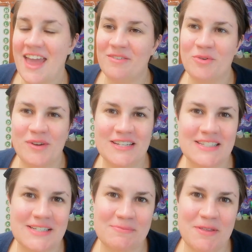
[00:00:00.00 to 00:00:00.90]
Hey everyone,
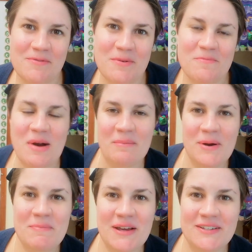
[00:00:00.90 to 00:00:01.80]
it's Elizabeth from
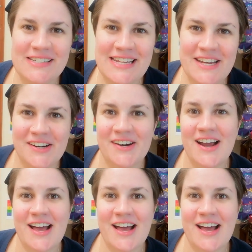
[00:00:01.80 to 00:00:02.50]
Primary Pickles here.